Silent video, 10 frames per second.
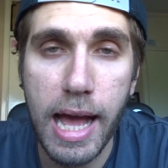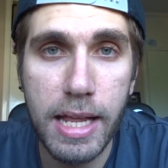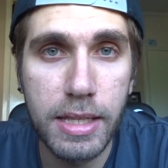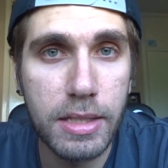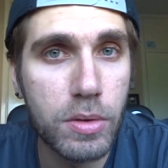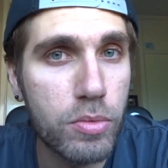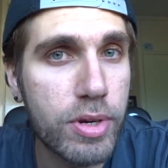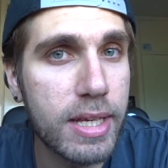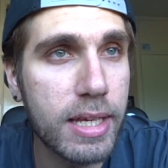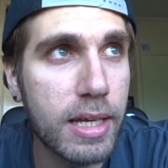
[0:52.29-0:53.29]
and there's not
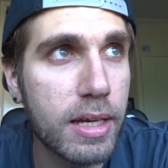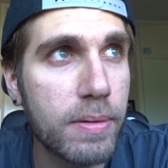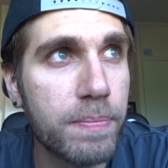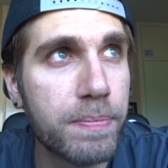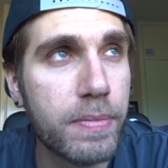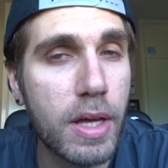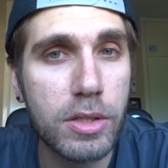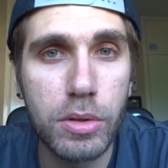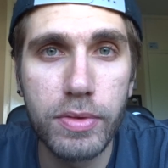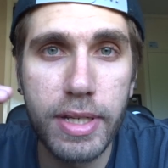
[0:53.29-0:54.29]
really um, a
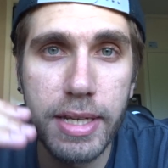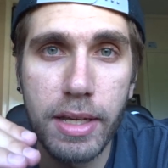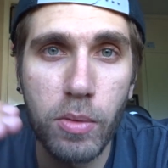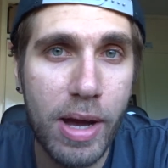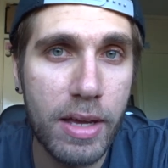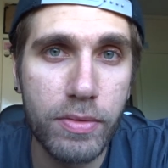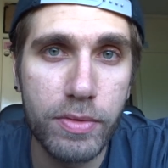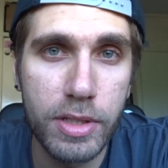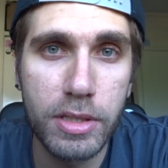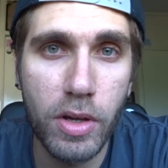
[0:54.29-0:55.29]
sort of linear way of
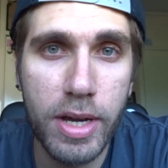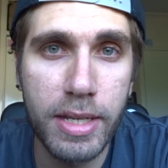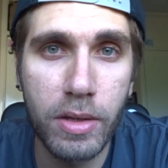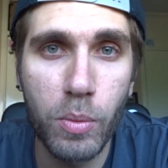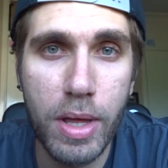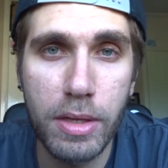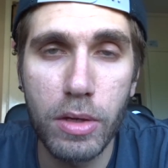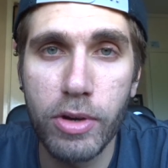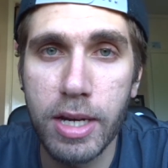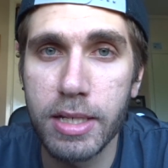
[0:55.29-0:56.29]
deciding whether
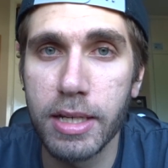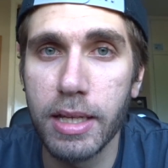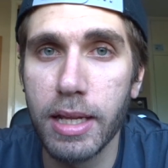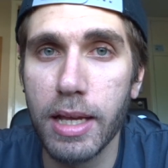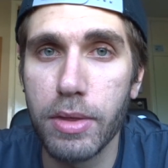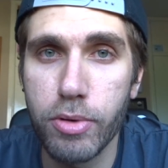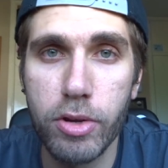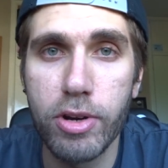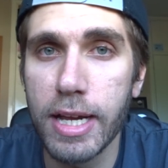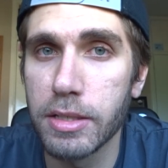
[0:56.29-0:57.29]
you're actually a layer 3
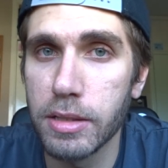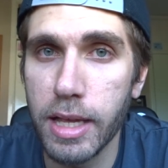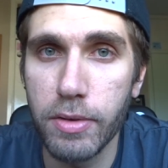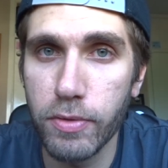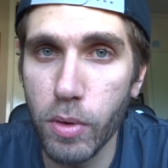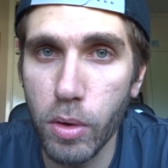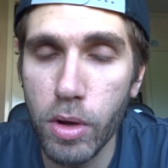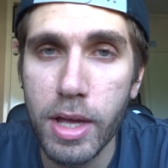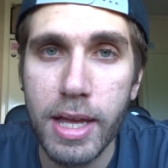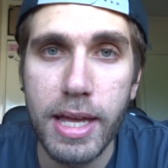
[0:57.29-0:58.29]
or a layer
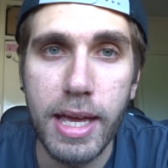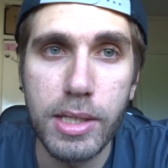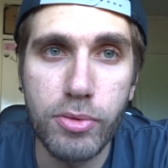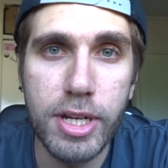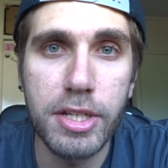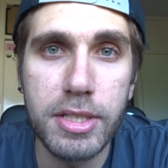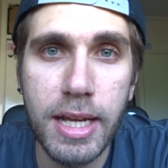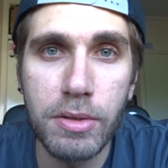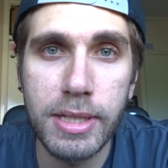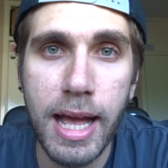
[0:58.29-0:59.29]
4. It's really just
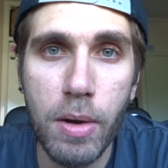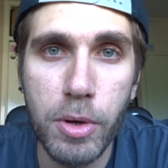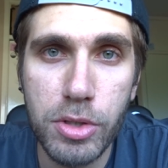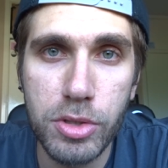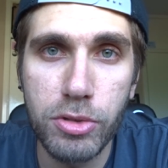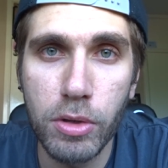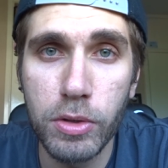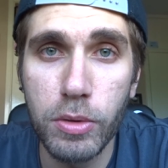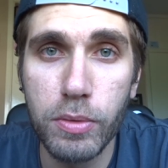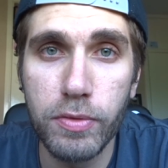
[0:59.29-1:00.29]
down to how much
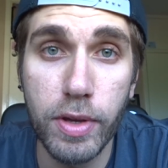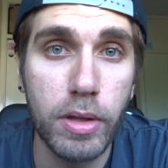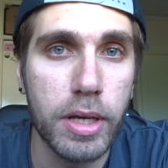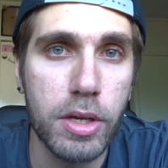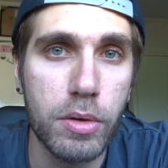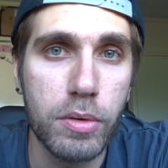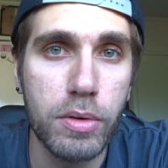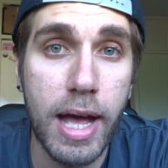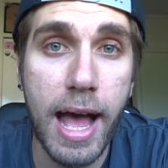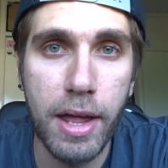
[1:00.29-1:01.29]
control you feel like you
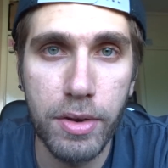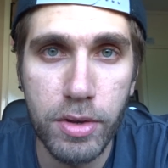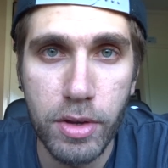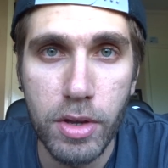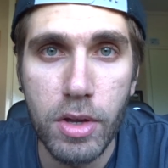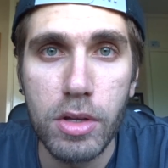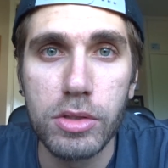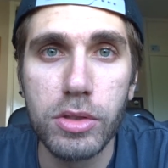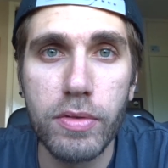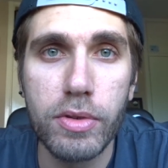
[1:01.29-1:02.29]
had.
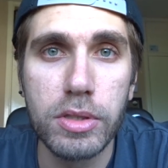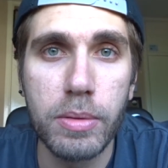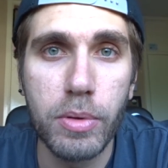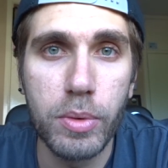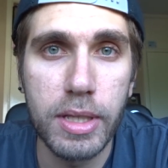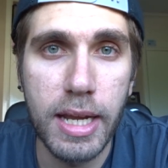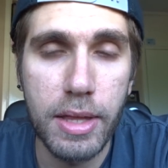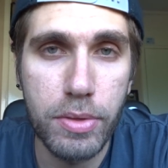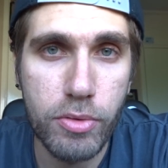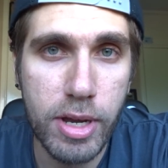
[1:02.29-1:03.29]
So for example with a
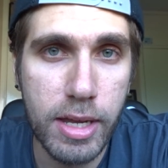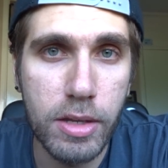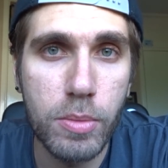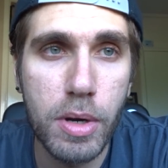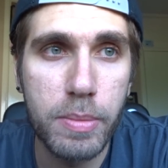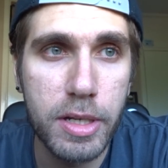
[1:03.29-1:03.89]
layer 3 you might be